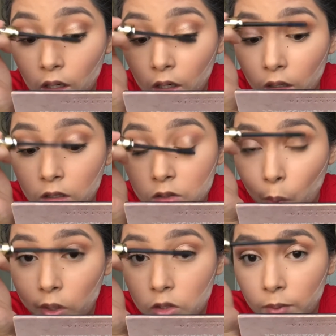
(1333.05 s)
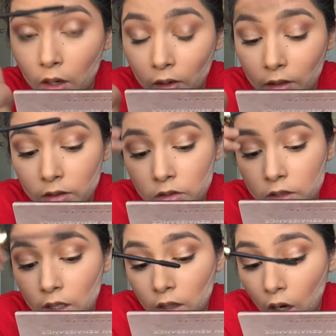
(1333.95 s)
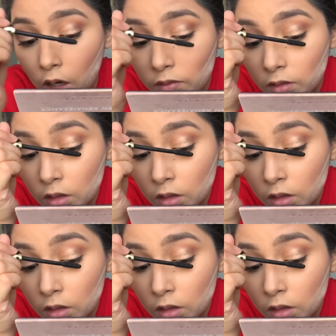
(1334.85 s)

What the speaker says: and it's going to be harder to take off.